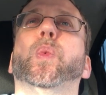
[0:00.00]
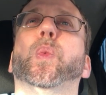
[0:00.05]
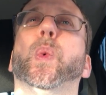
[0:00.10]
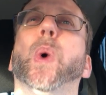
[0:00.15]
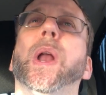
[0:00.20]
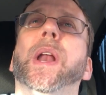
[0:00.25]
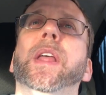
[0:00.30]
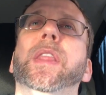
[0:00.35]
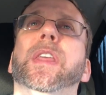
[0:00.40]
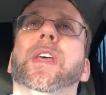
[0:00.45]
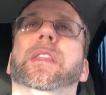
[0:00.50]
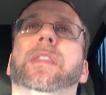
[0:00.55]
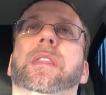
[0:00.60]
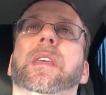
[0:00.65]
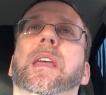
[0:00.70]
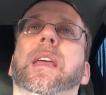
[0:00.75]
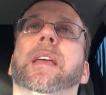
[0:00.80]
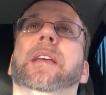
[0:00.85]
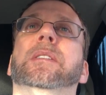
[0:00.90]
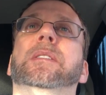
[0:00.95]
one of the
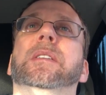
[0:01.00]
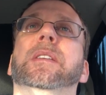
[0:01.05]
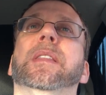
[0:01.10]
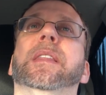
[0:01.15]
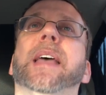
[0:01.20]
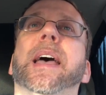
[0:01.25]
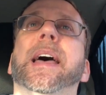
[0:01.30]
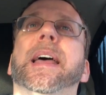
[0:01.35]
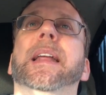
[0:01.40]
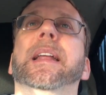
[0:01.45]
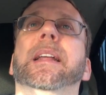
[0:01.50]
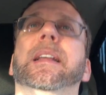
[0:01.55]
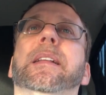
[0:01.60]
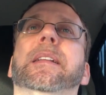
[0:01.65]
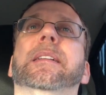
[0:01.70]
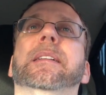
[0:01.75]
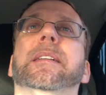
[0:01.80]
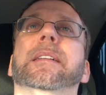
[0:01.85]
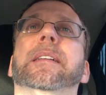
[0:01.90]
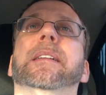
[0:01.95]
things that
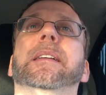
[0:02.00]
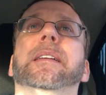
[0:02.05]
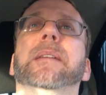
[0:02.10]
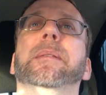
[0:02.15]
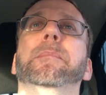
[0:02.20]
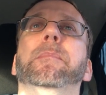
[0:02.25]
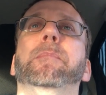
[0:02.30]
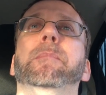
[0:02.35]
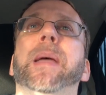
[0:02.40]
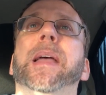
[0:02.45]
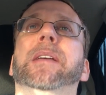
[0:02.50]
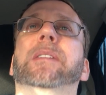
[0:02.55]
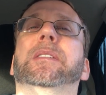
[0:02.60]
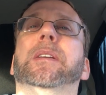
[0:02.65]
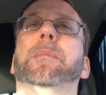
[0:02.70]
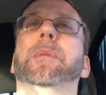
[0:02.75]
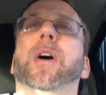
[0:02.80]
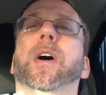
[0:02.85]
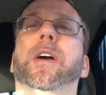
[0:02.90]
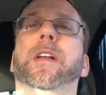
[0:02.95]
makes
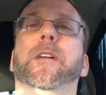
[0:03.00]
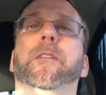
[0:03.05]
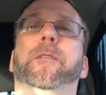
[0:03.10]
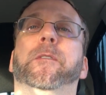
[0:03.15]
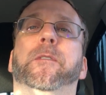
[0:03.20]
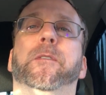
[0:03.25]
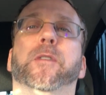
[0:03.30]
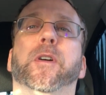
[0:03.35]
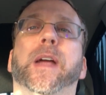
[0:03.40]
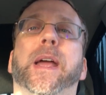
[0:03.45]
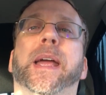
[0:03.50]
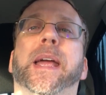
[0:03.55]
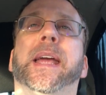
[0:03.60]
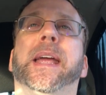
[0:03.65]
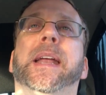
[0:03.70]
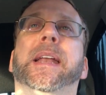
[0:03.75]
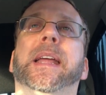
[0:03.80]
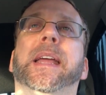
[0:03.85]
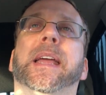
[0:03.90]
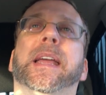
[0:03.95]
them
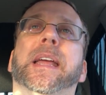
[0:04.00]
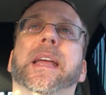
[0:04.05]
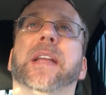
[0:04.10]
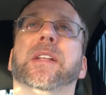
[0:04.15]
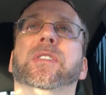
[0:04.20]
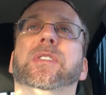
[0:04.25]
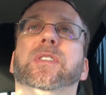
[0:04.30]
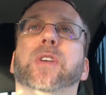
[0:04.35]
unafraid and